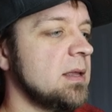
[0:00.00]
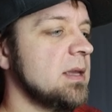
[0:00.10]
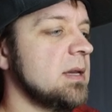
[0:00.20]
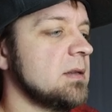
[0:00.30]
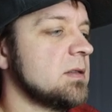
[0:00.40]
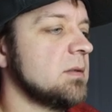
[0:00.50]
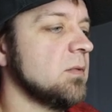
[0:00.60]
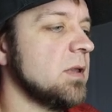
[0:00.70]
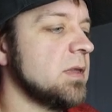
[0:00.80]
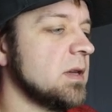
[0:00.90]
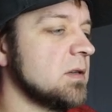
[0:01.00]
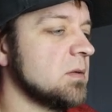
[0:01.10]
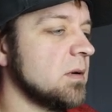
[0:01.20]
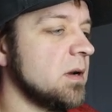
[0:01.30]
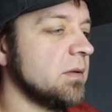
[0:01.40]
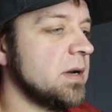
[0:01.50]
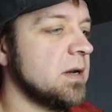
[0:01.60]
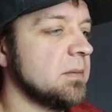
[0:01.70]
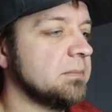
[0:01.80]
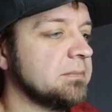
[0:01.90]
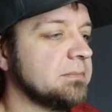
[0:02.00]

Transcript: things URL right here.